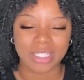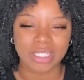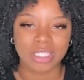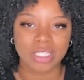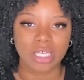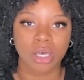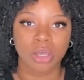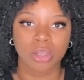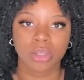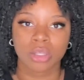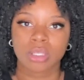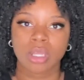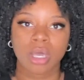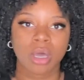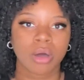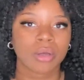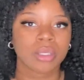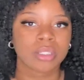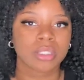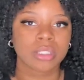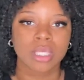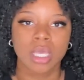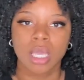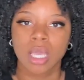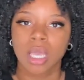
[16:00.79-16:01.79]
So, you know,
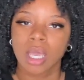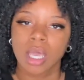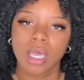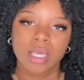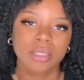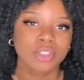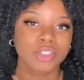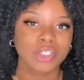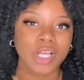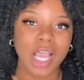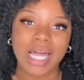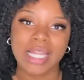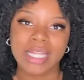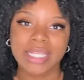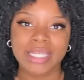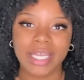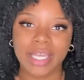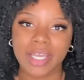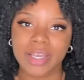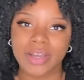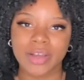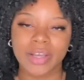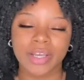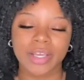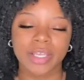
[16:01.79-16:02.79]
it's trial and
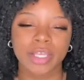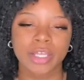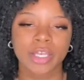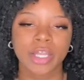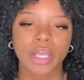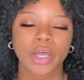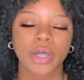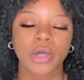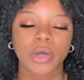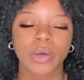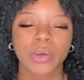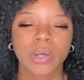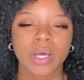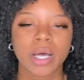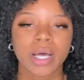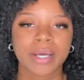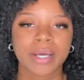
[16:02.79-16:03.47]
error, you know.